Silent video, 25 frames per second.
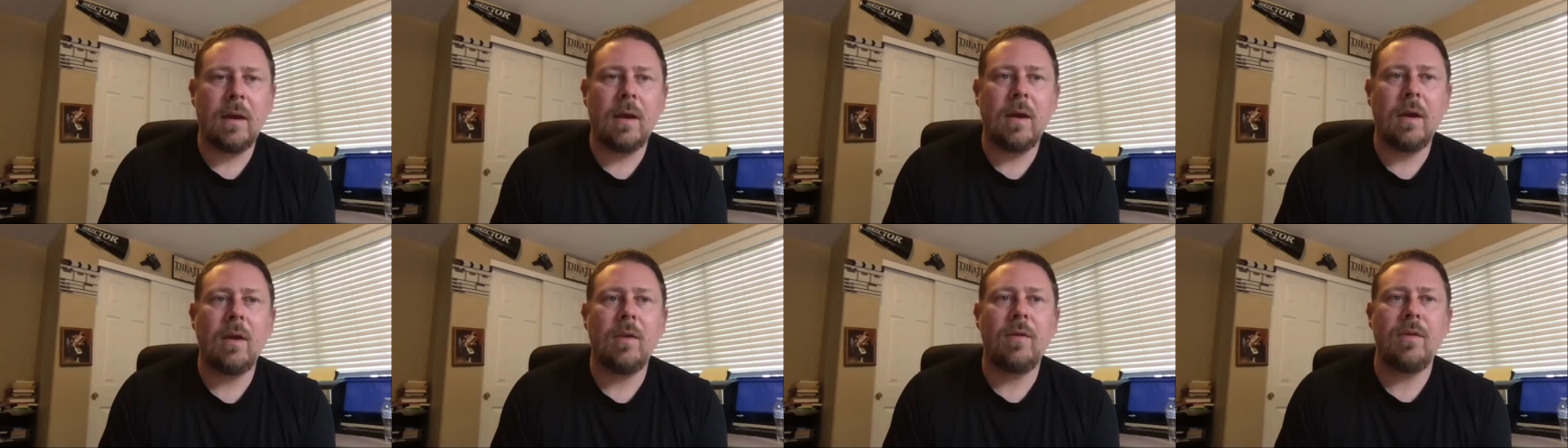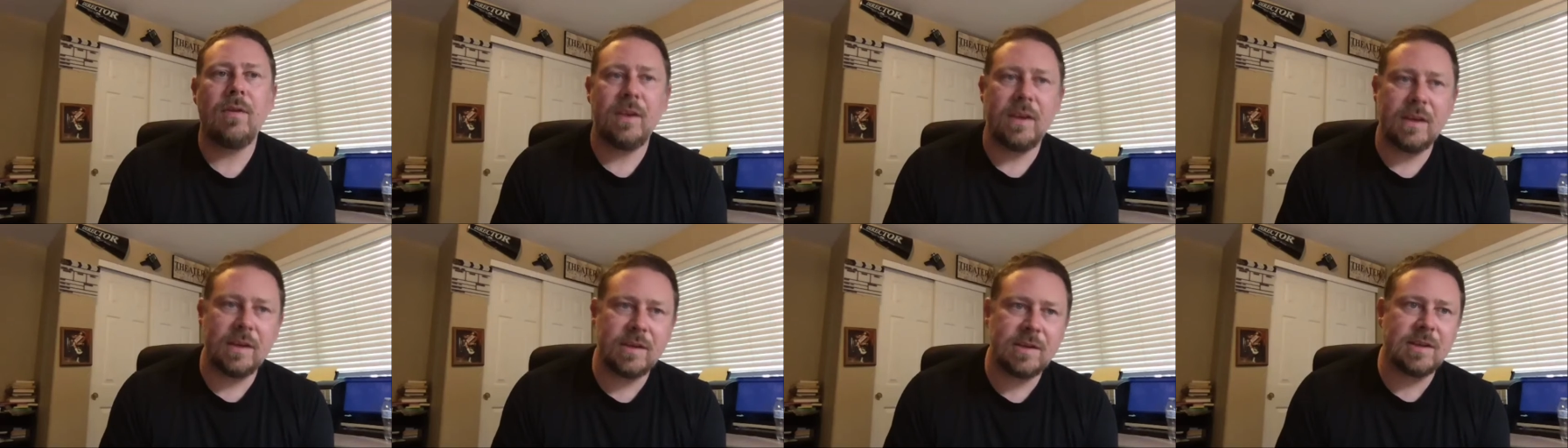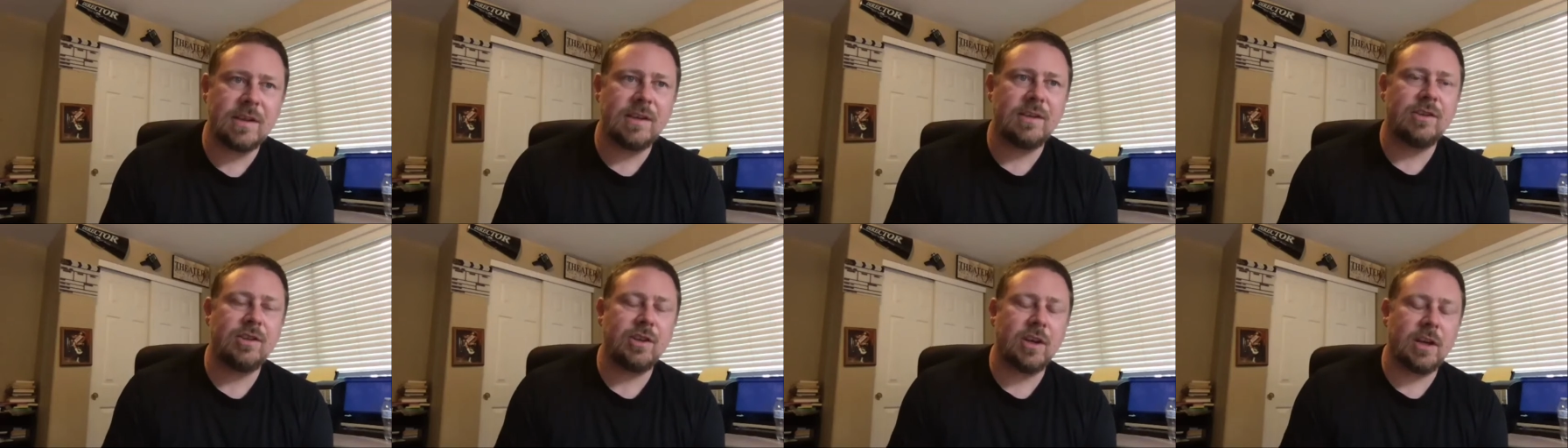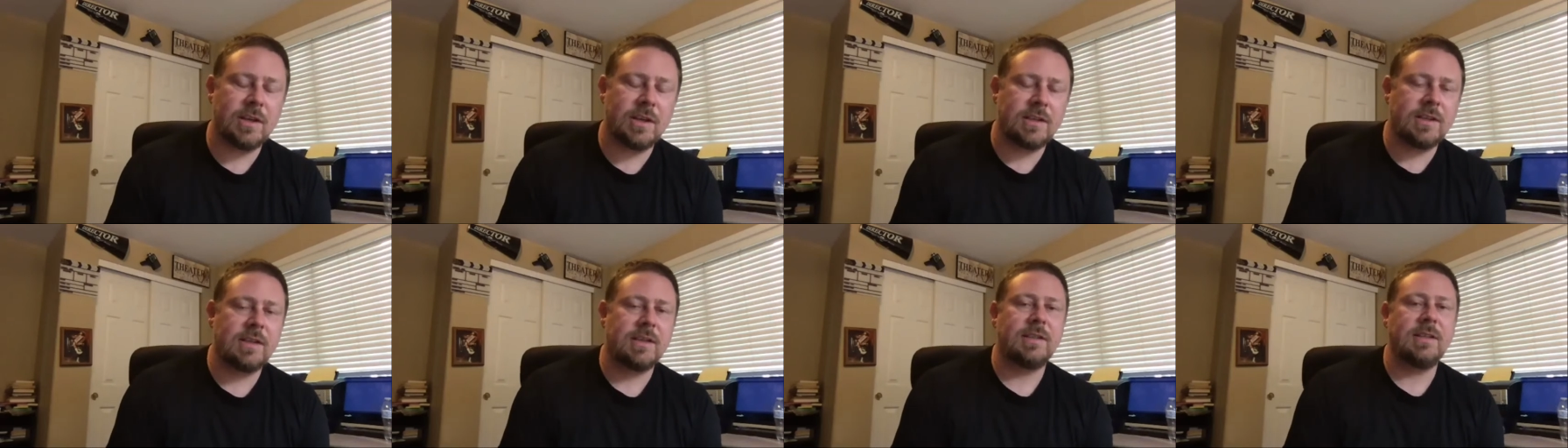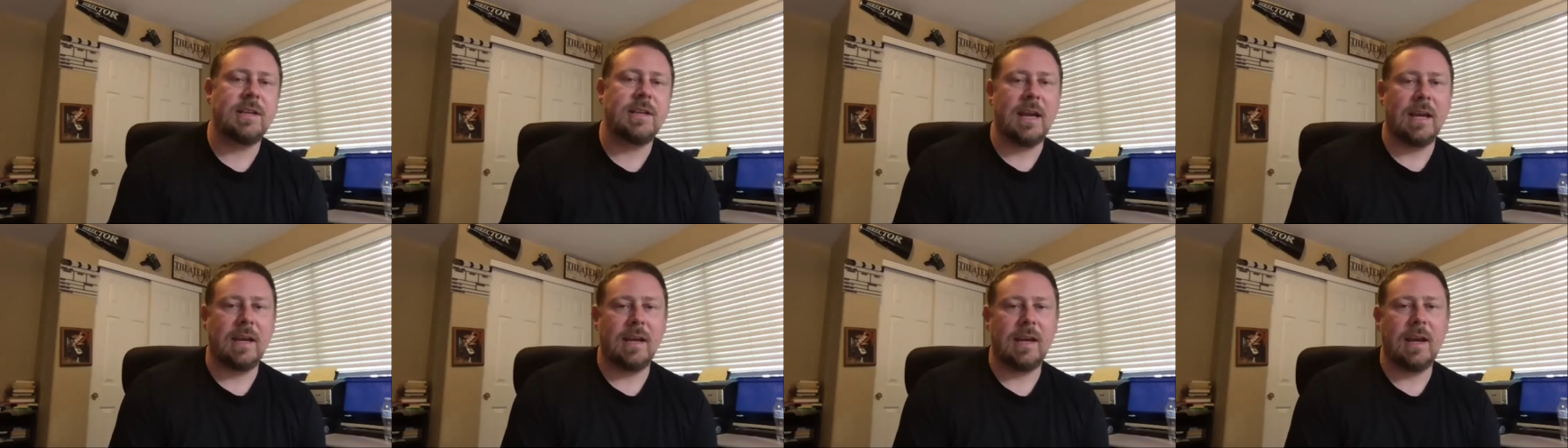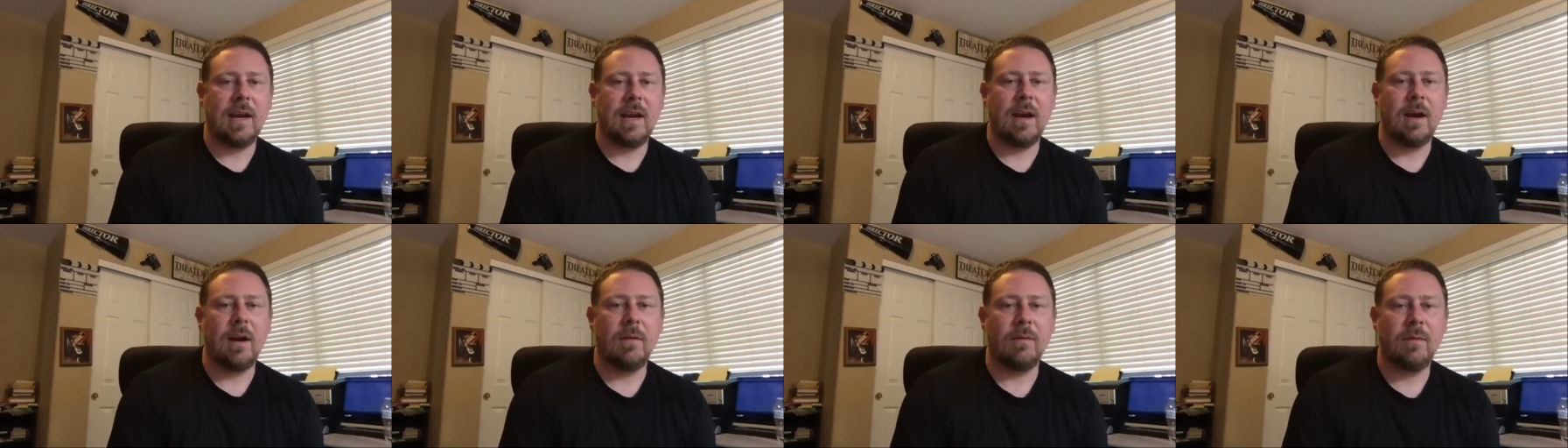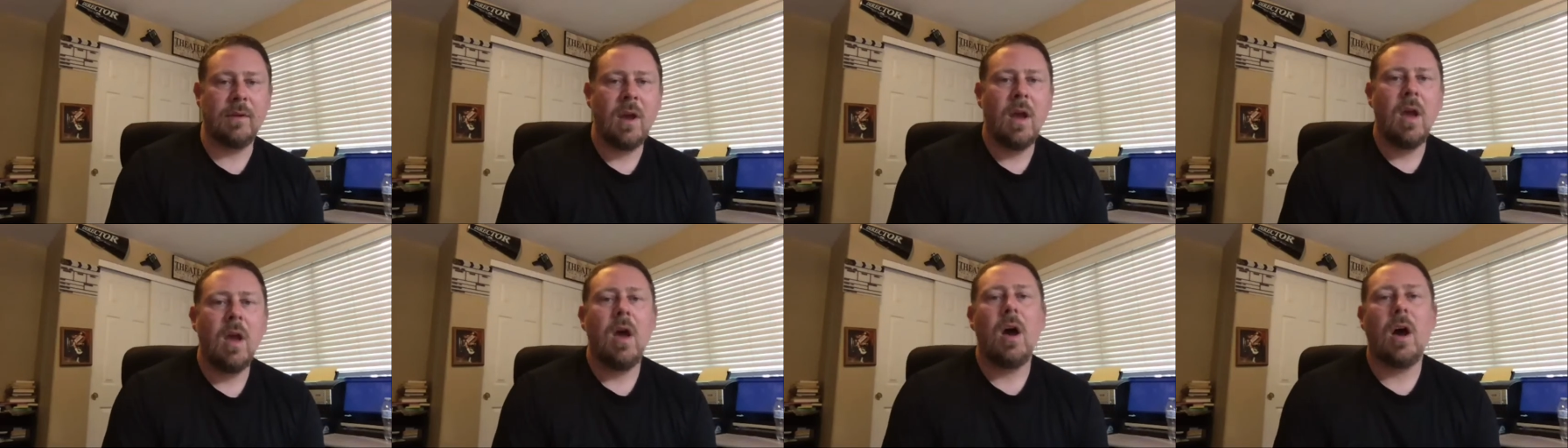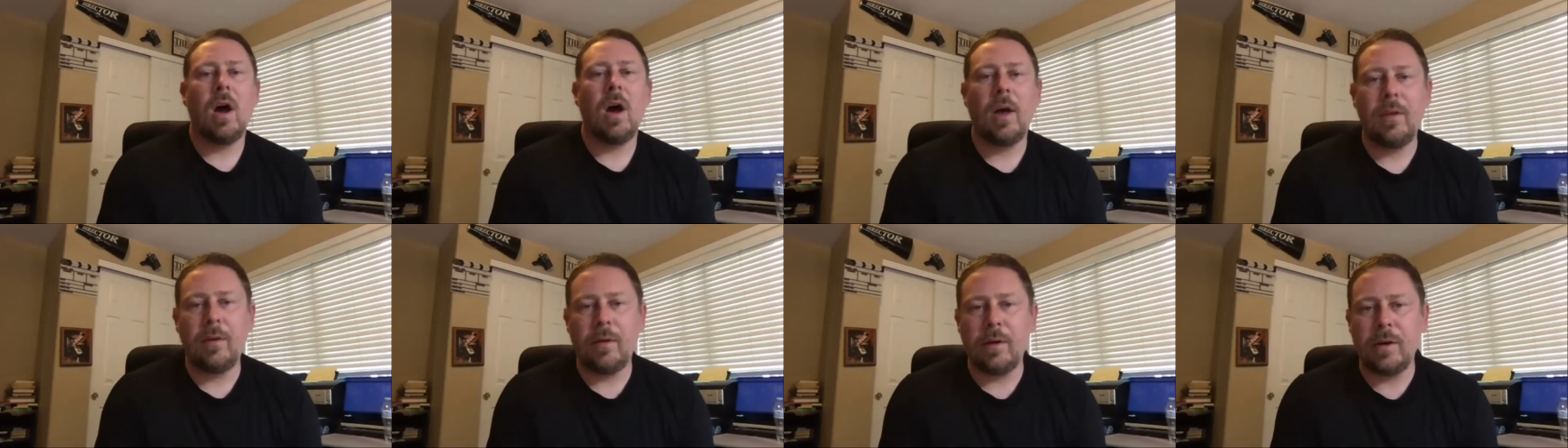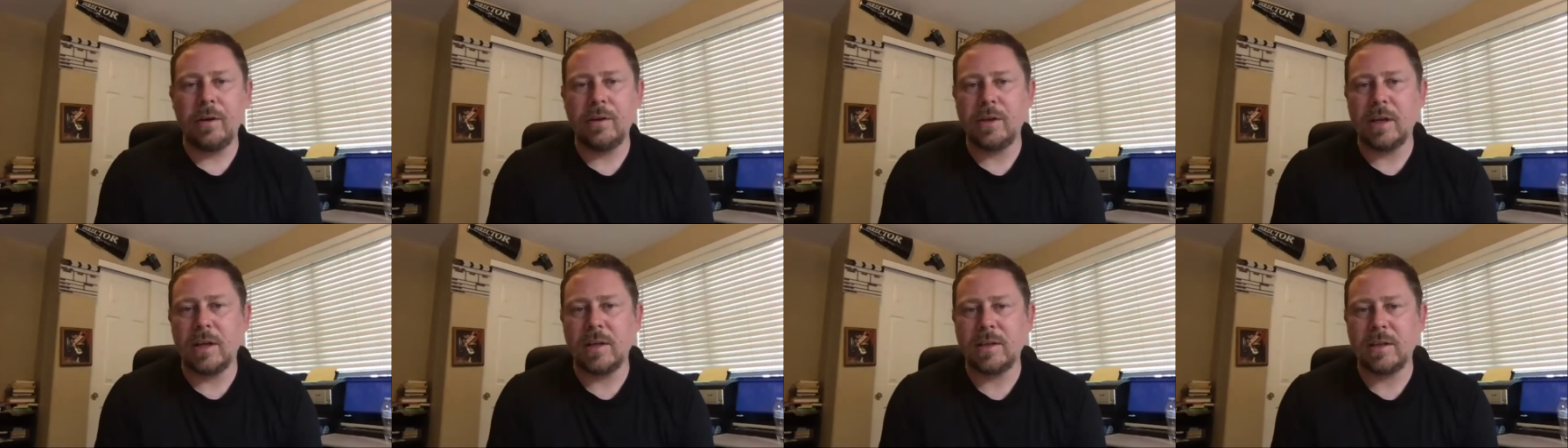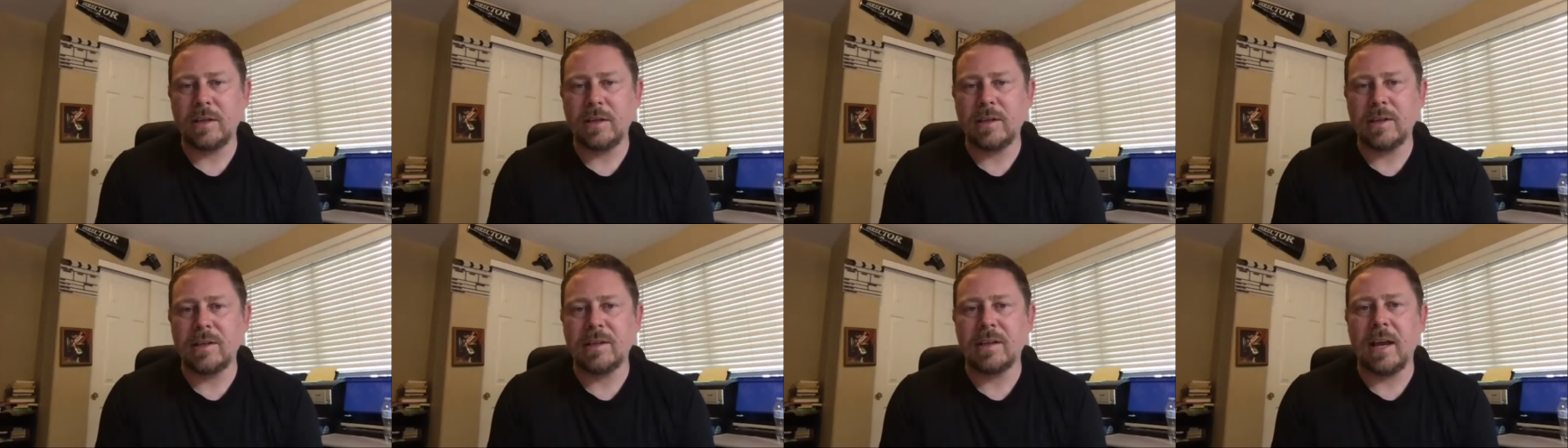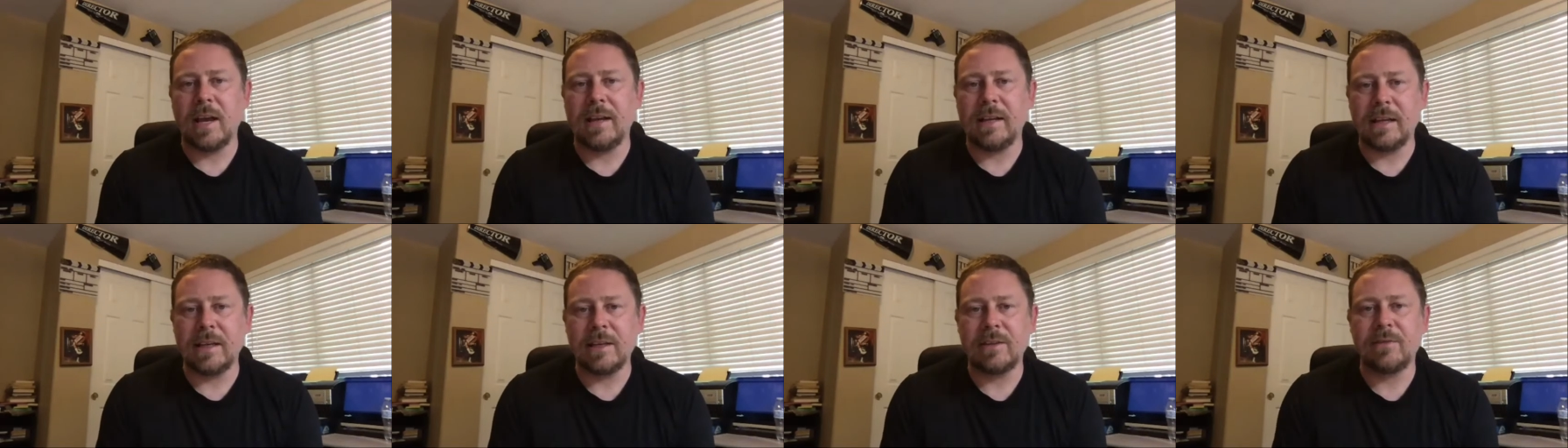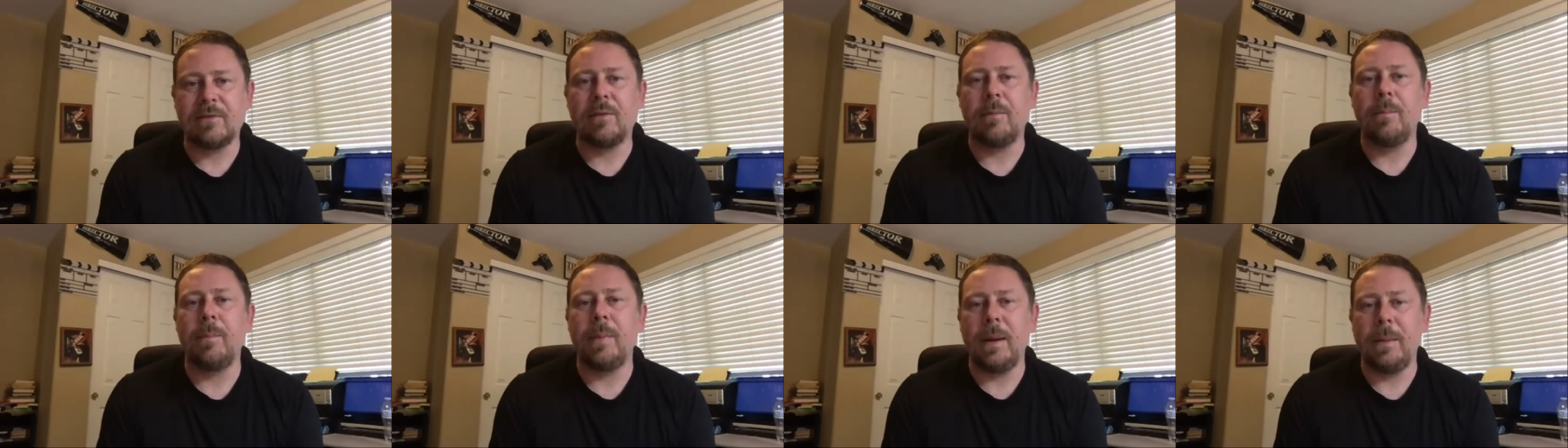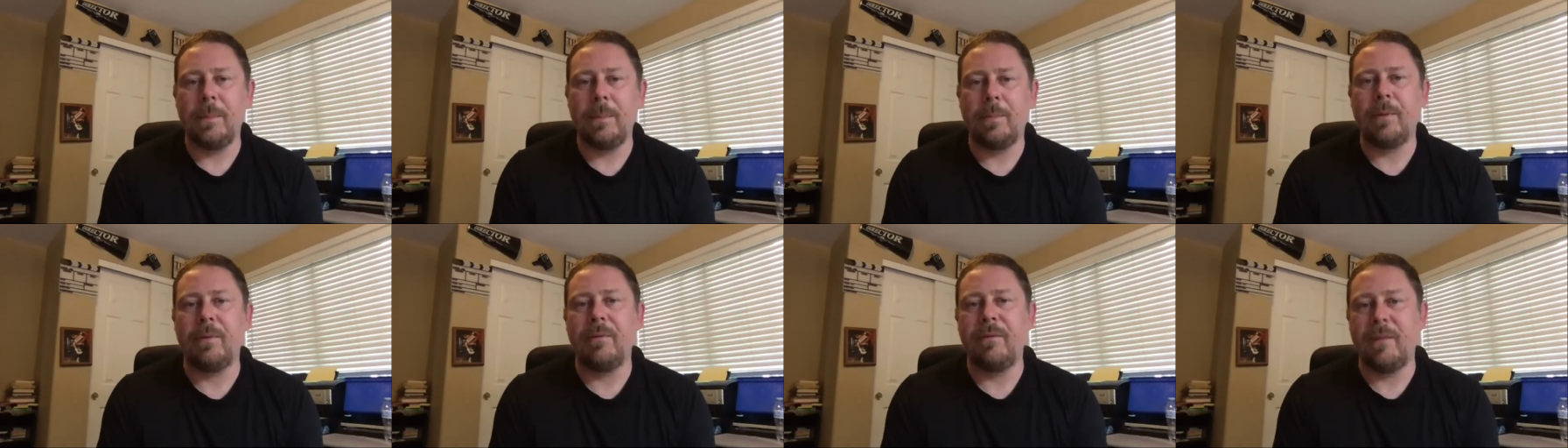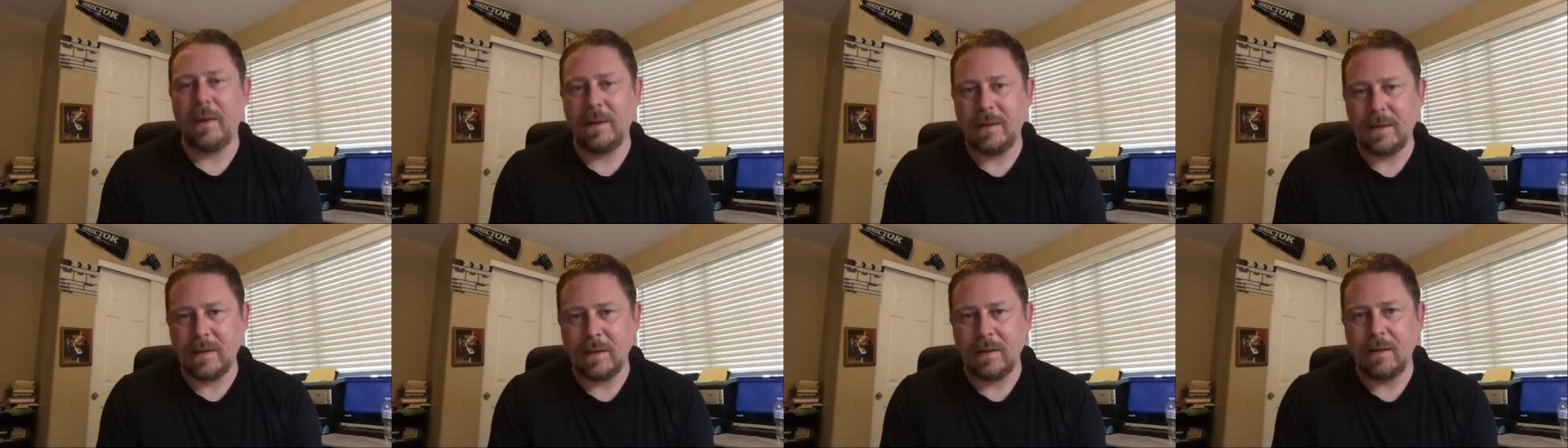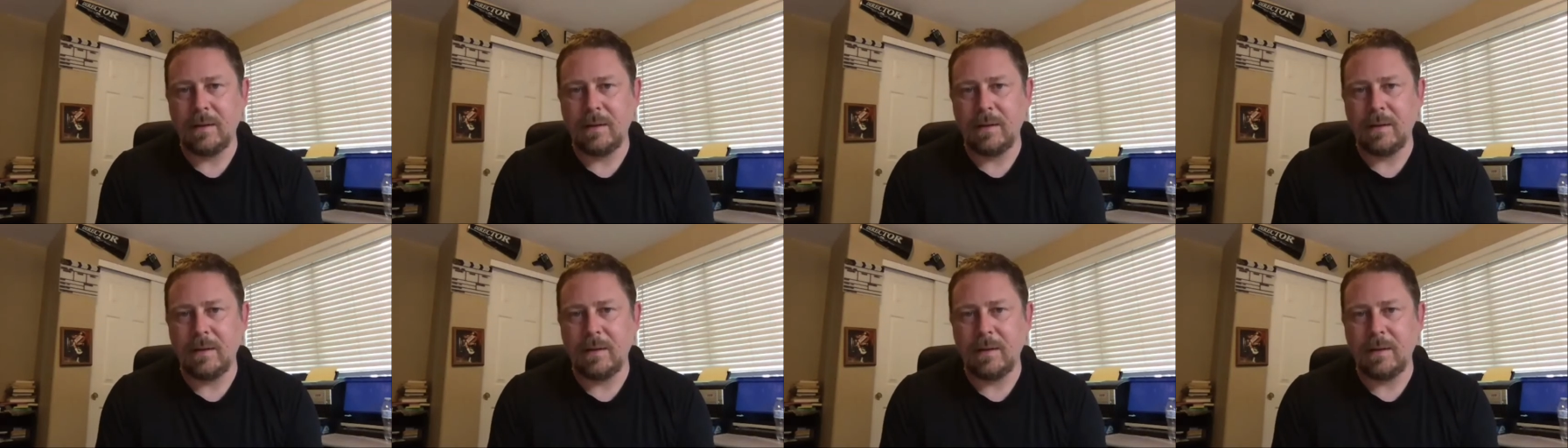this injustice taken care of. Other injustices like this from being prevented.